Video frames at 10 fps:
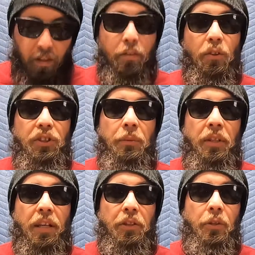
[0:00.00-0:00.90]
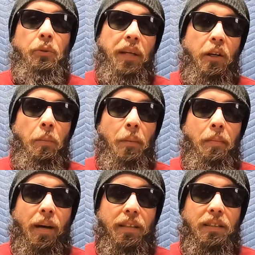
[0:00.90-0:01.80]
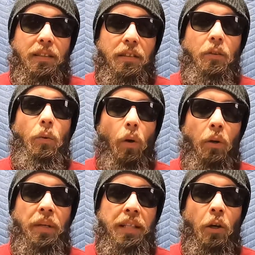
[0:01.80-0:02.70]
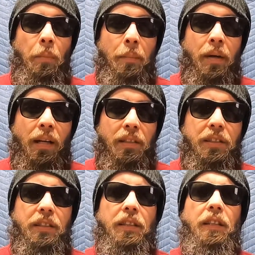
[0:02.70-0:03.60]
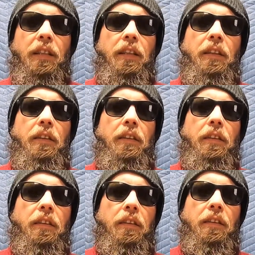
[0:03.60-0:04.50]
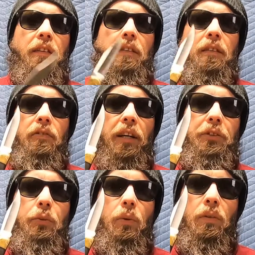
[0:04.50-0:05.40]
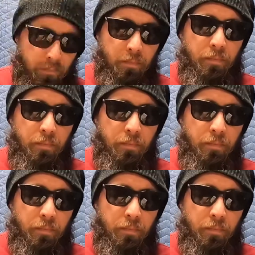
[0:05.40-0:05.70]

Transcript: First thing we gotta do is we gotta open up the box. What do we need to open up the box? The right tool.